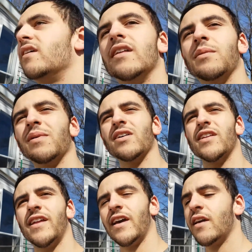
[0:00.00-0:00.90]
in the mail
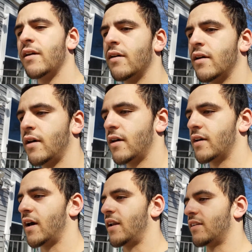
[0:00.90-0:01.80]
today.
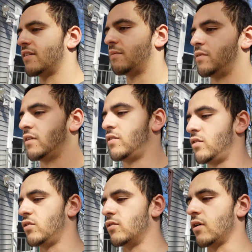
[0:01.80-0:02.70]
Got accepted
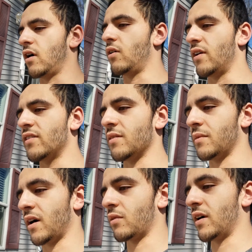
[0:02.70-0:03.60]
to Otis. I'm
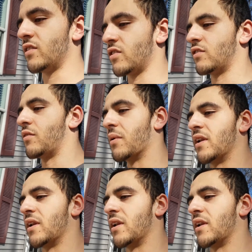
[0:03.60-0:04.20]
not quite sure if I'm